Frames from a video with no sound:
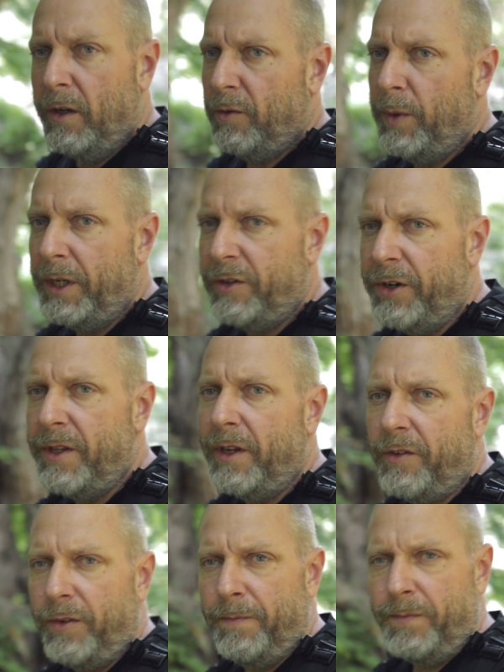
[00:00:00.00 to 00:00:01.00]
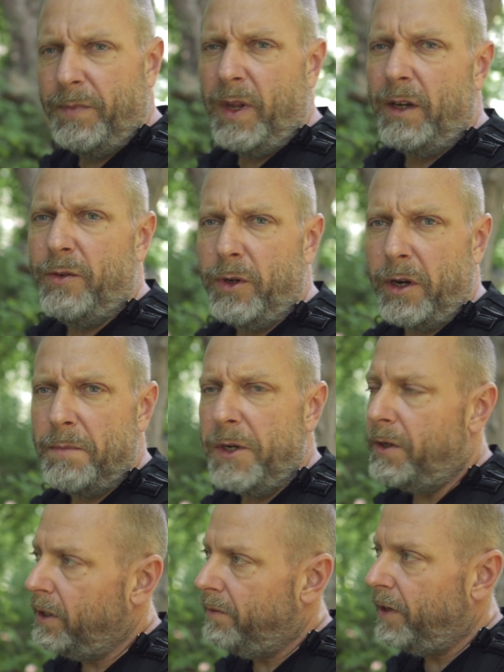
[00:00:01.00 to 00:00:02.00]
so we can turn this into a community